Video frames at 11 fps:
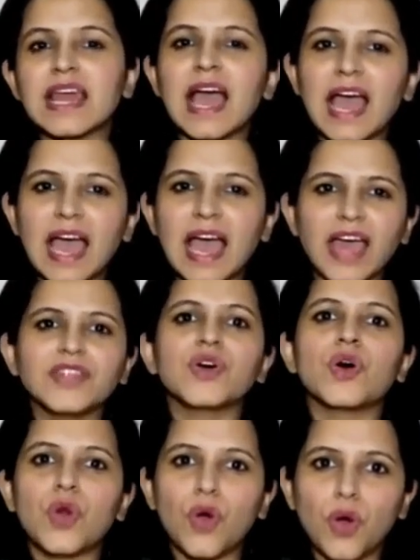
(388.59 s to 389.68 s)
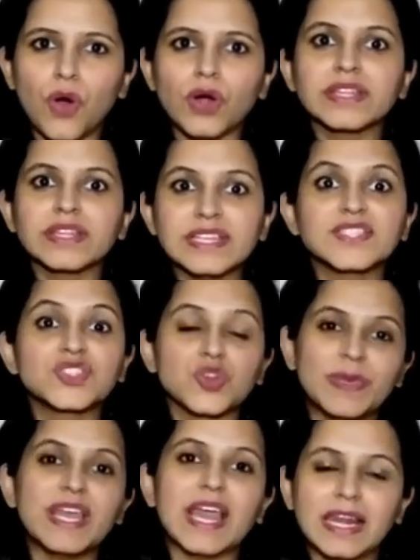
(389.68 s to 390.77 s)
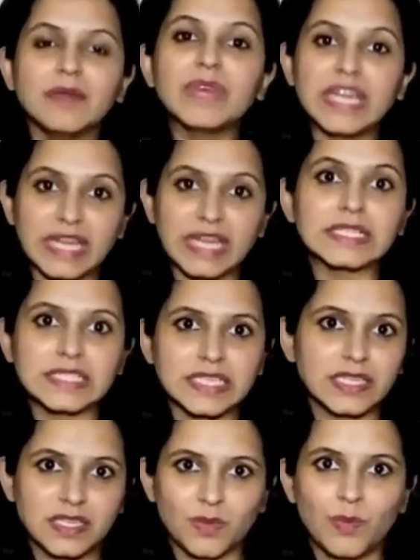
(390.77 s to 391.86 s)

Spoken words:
and or needs to be eliminated